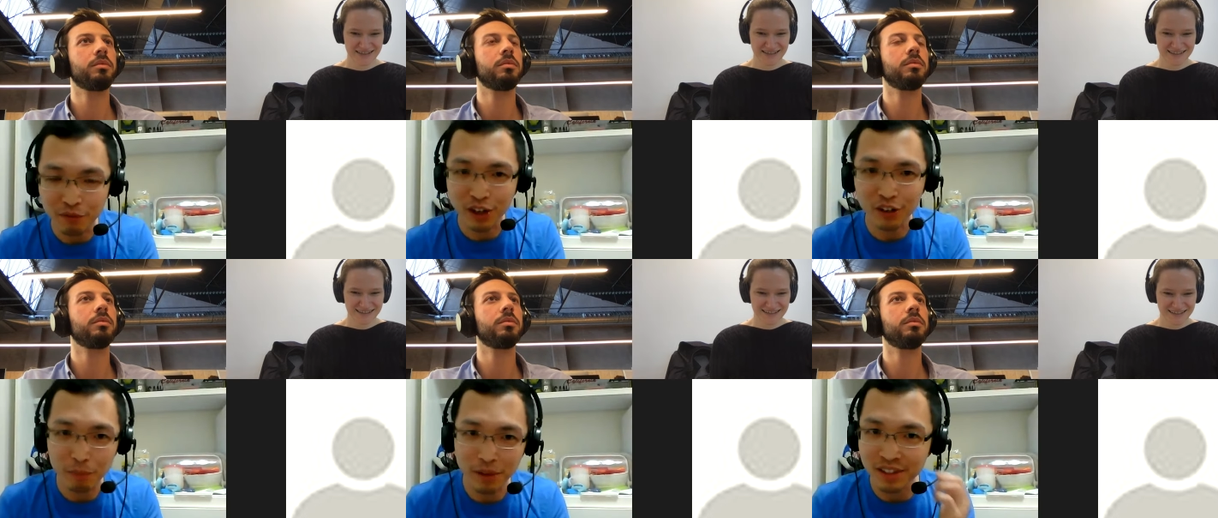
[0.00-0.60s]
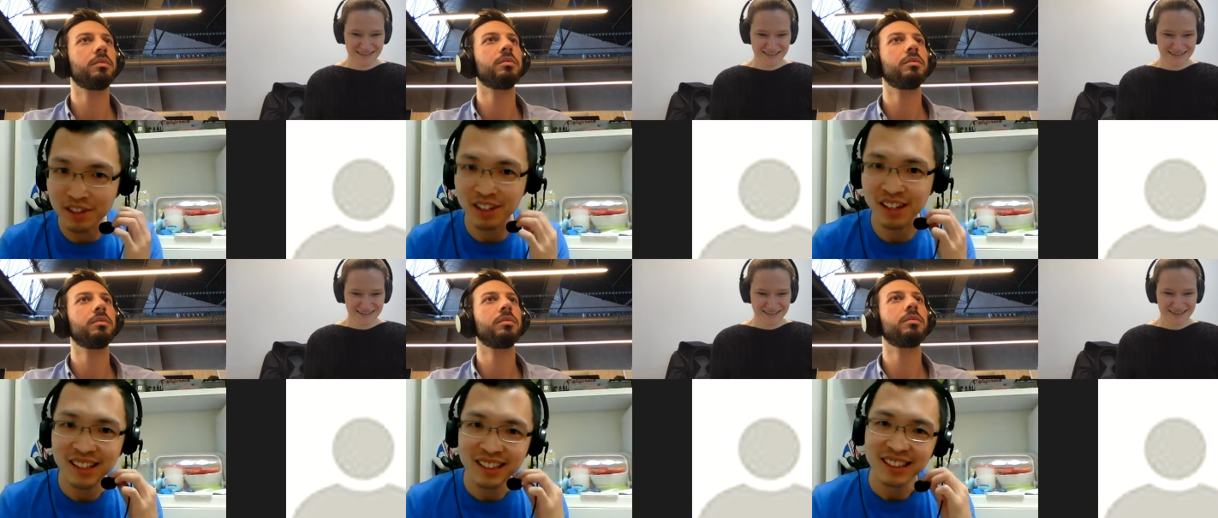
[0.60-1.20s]
Speaker 1: very busy.
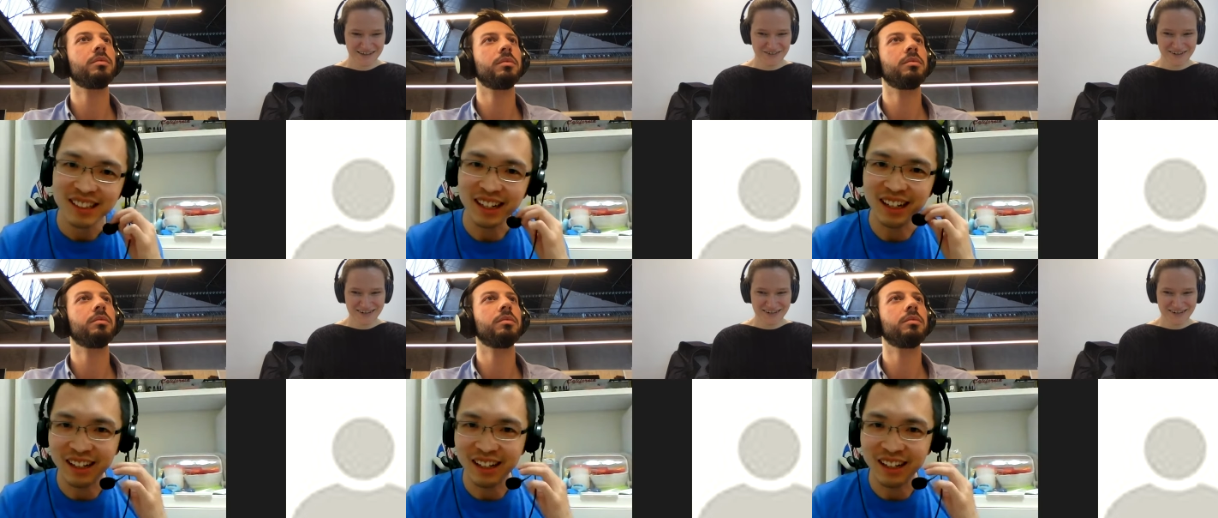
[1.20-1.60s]
Speaker 2: No uh,